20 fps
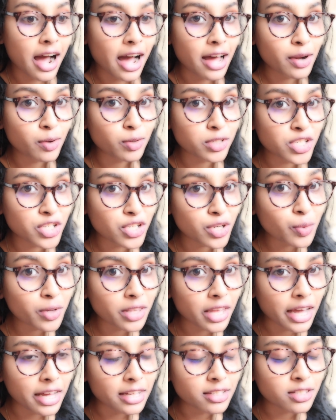I know what to do
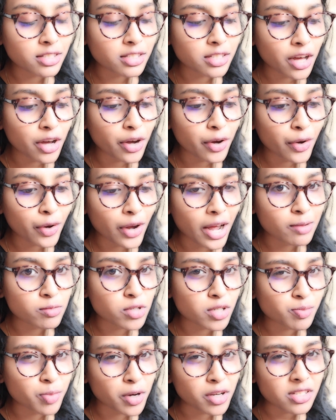with it so I'm
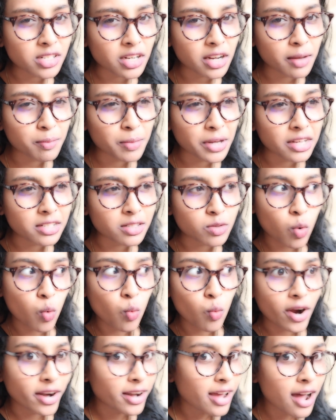just posting it because
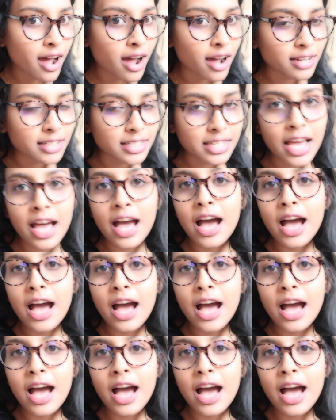why not